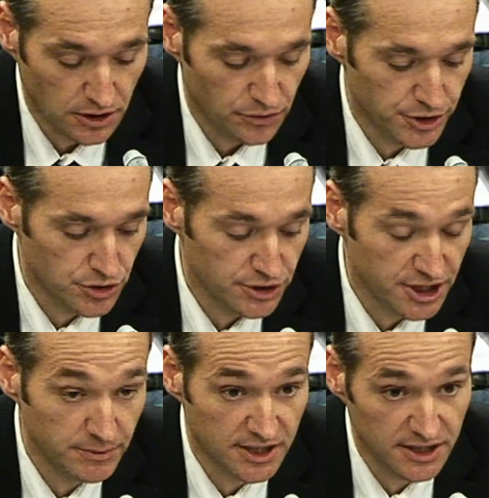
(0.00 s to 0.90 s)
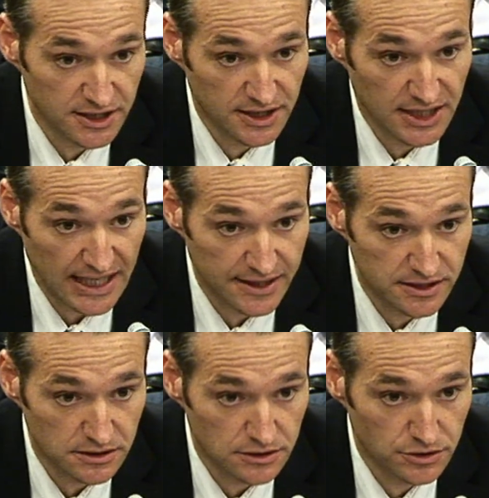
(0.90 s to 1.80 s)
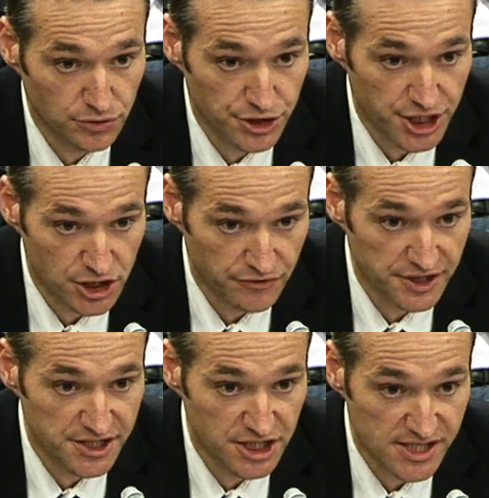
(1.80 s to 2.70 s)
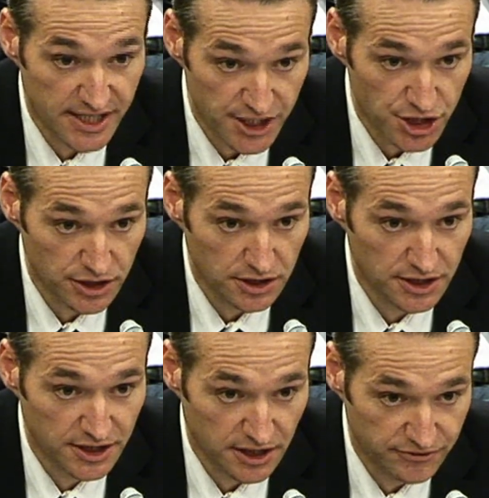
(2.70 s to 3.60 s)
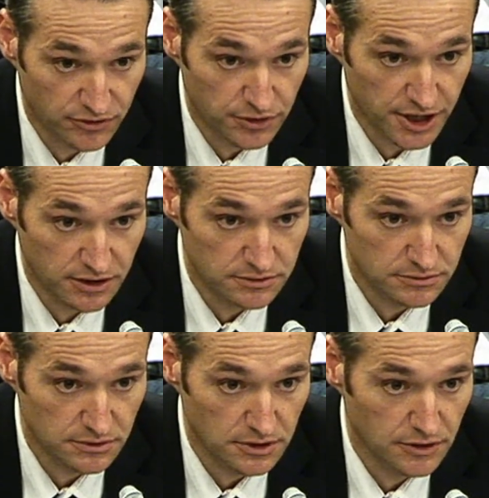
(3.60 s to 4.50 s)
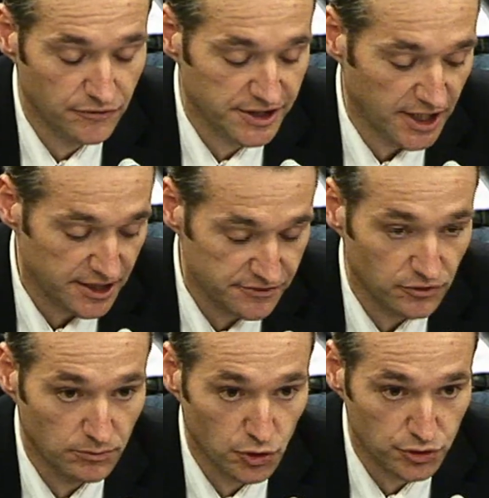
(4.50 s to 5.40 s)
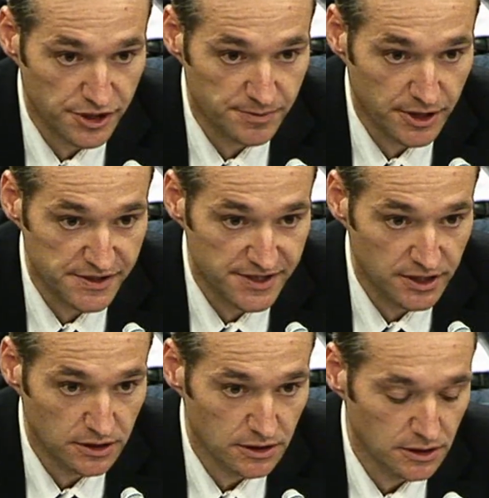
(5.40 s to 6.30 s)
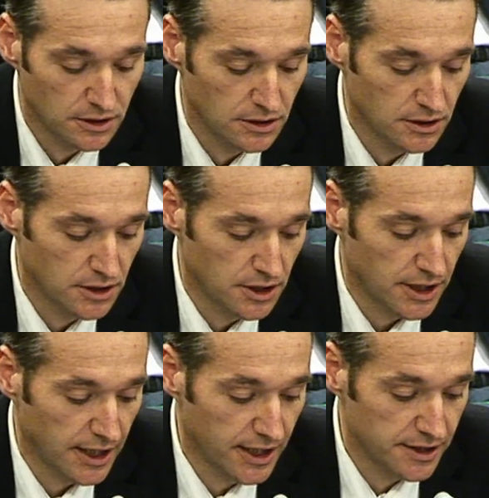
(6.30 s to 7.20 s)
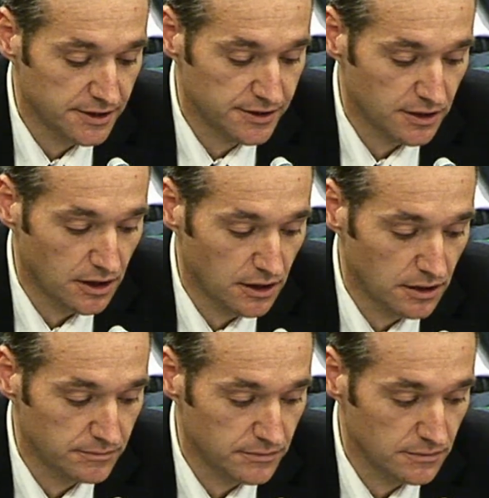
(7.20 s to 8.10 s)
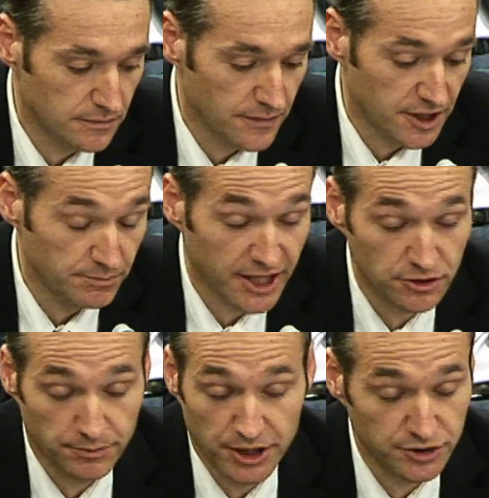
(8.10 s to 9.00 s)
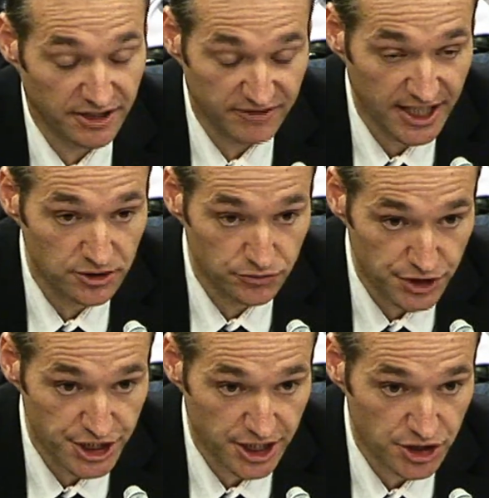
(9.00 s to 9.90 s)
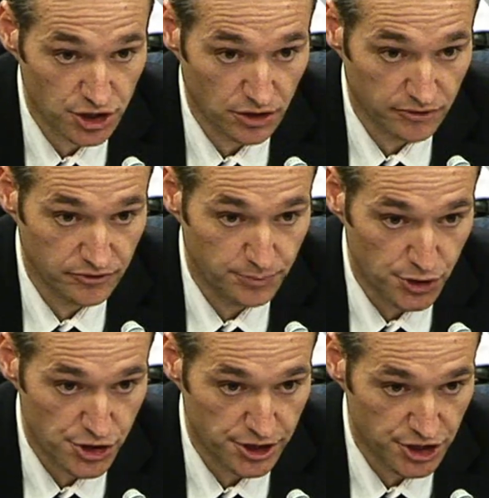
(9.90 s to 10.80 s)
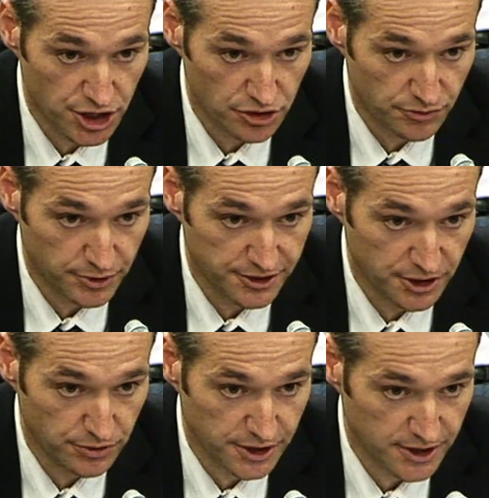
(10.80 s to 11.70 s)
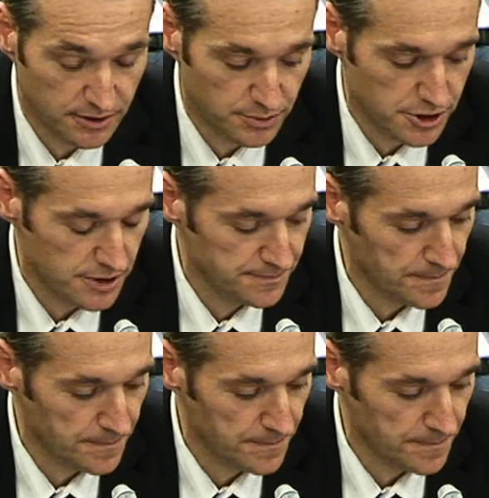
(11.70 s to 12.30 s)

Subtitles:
which ultimately led to a change of legislation in California that asked for more transparency. And it might or might not have led to the change of the person in charge of private equity at CalPERS.